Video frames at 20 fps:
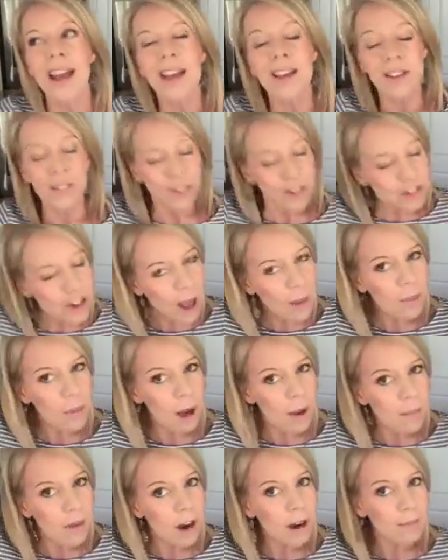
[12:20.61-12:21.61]
If you shop
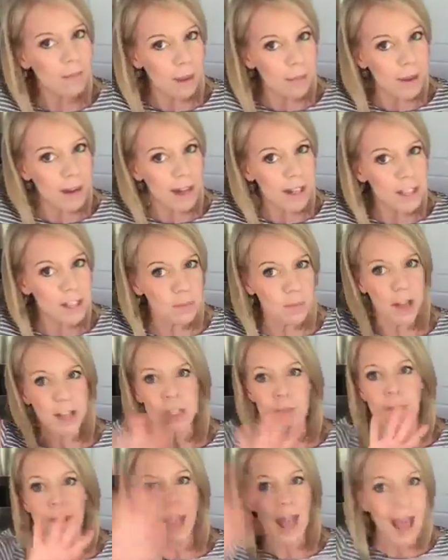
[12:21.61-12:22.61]
Walmart, maybe not so
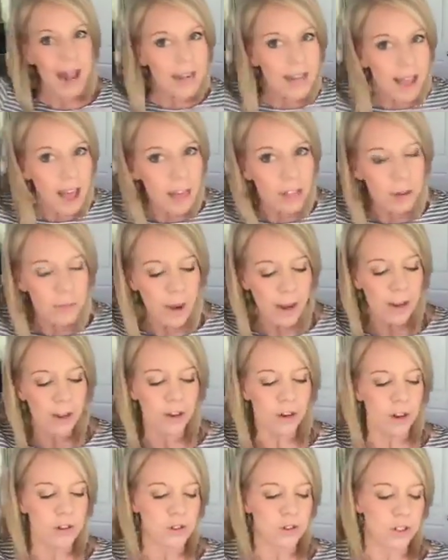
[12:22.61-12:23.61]
much, but any other regular
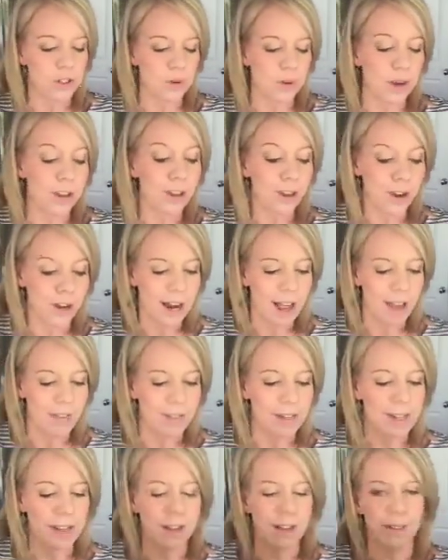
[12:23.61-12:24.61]
grocery store, you're gonna have a
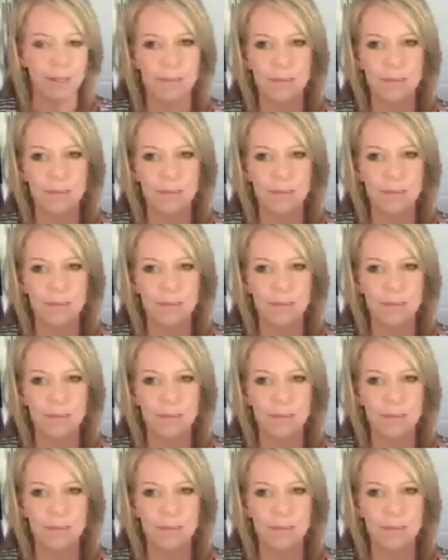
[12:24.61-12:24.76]
deal.